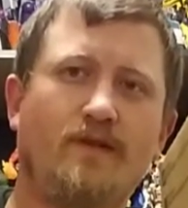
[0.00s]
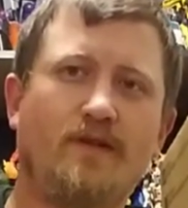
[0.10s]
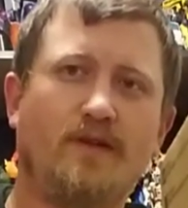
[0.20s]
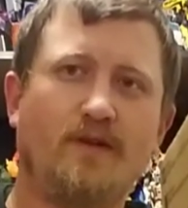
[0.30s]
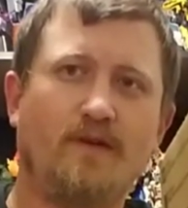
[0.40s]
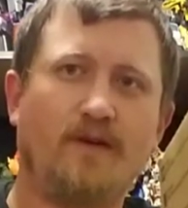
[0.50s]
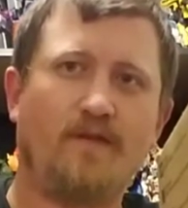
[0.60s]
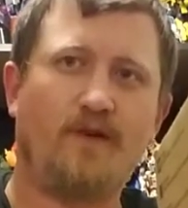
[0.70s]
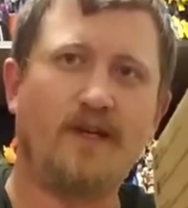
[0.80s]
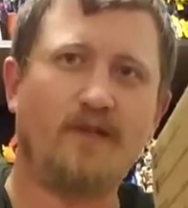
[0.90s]
so,
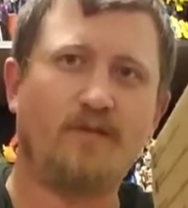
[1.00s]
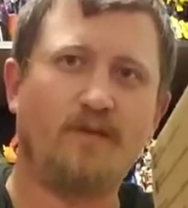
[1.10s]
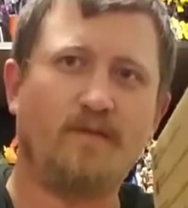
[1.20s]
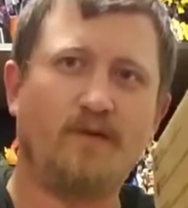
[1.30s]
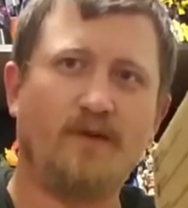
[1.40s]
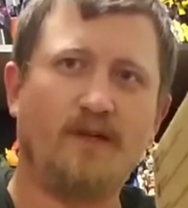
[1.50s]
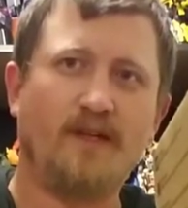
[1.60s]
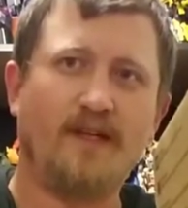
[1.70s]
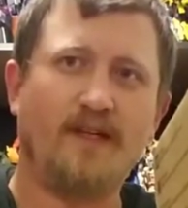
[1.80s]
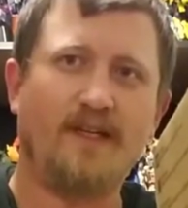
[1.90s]
if you guys remember,
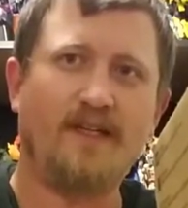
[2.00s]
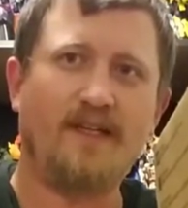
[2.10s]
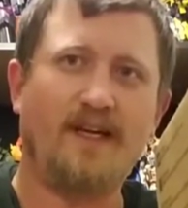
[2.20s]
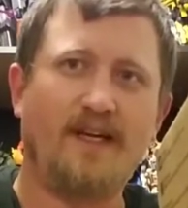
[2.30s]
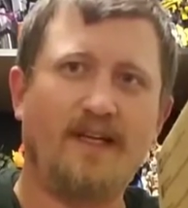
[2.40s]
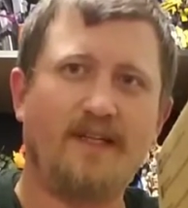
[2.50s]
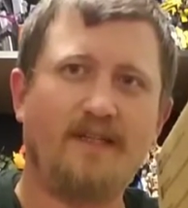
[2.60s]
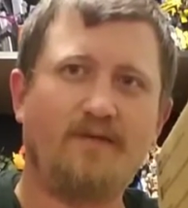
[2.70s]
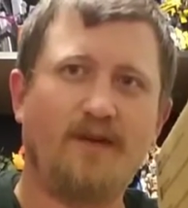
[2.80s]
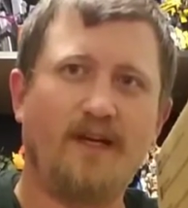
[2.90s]
in the
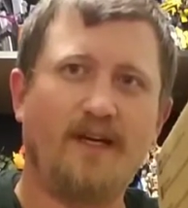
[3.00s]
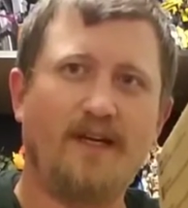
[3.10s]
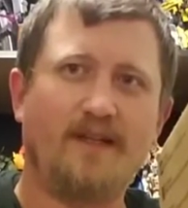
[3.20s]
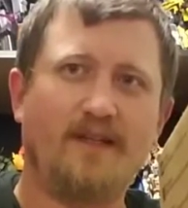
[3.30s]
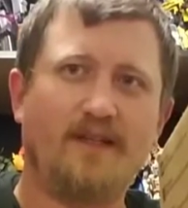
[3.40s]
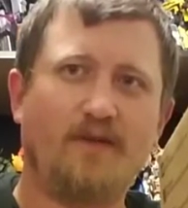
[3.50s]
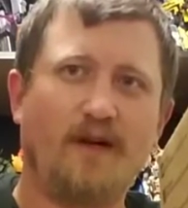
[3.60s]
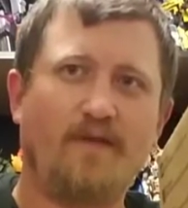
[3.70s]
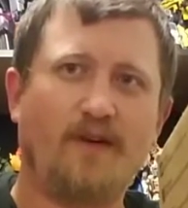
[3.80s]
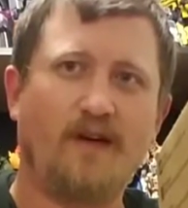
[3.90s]
80s, we had this
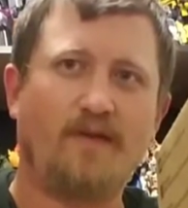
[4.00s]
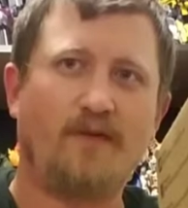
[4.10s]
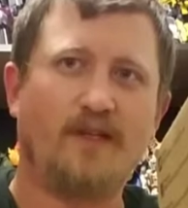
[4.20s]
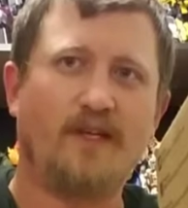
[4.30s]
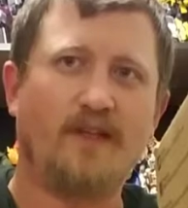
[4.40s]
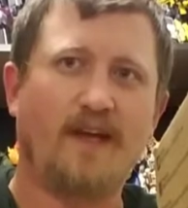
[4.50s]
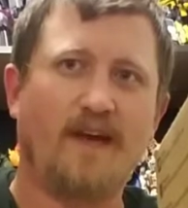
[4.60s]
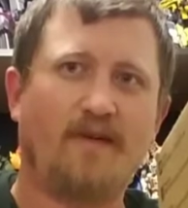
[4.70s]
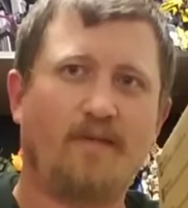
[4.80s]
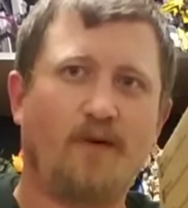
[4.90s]
graphic novel, The Death of
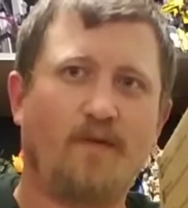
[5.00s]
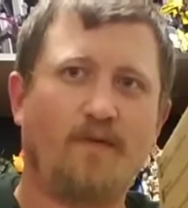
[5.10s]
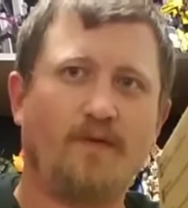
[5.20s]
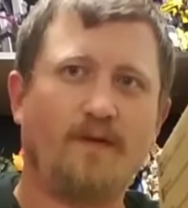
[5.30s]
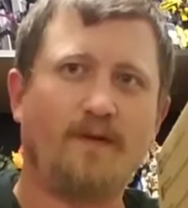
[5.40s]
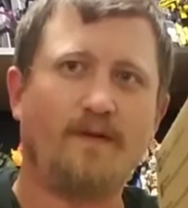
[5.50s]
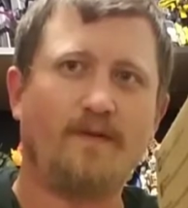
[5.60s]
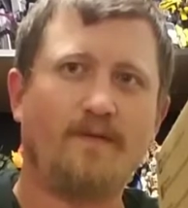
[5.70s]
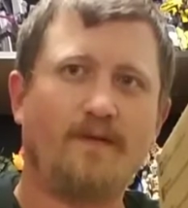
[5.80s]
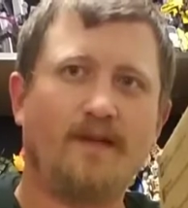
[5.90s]
Captain Marvel
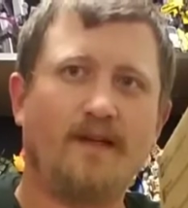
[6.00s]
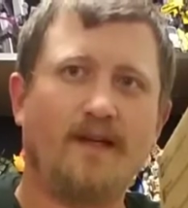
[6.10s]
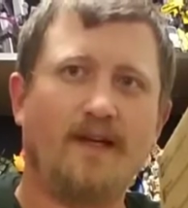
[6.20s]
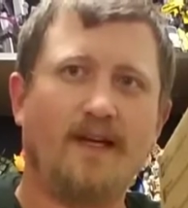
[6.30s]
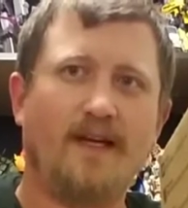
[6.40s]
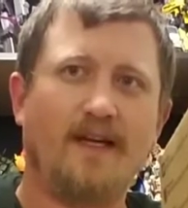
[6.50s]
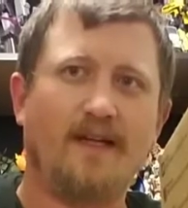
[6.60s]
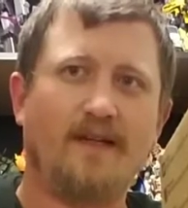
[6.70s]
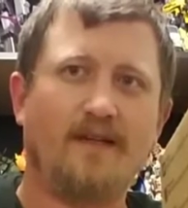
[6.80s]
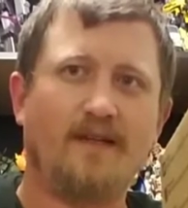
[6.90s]

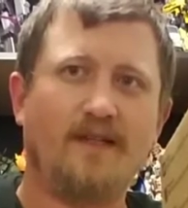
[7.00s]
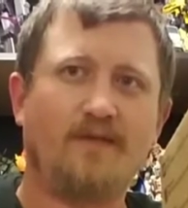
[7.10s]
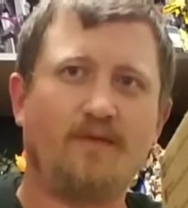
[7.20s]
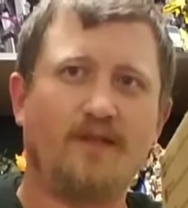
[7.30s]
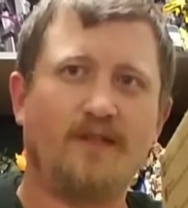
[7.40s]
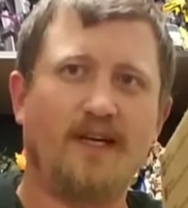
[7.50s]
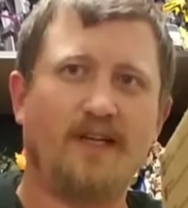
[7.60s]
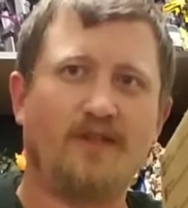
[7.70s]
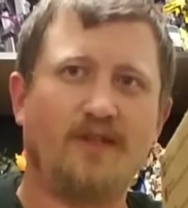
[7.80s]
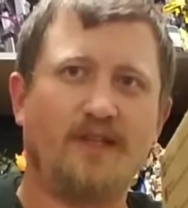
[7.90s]
and this one is
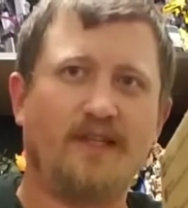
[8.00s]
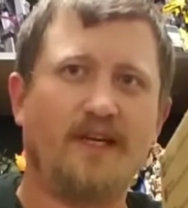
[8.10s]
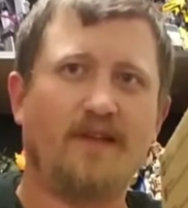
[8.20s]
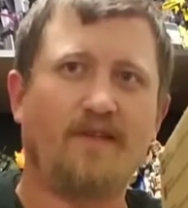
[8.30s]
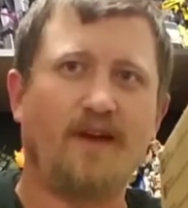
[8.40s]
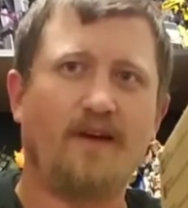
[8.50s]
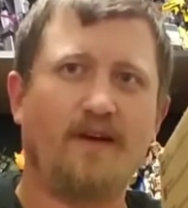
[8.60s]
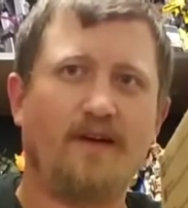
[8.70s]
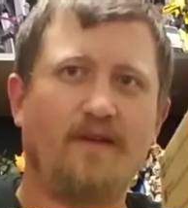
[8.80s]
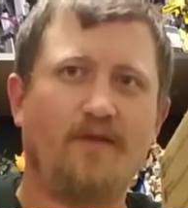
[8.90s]
actually the death of,
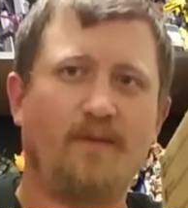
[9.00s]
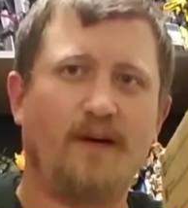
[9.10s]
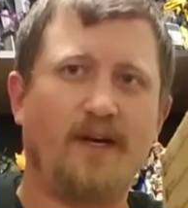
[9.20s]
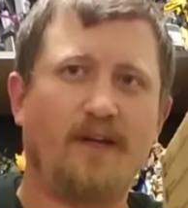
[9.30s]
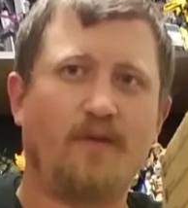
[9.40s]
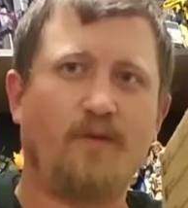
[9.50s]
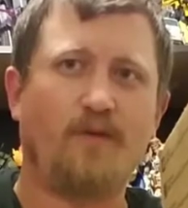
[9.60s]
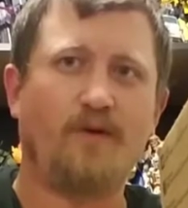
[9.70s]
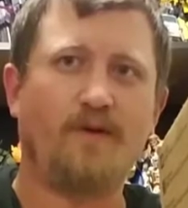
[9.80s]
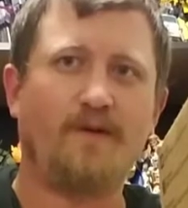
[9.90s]
of the mighty Thor.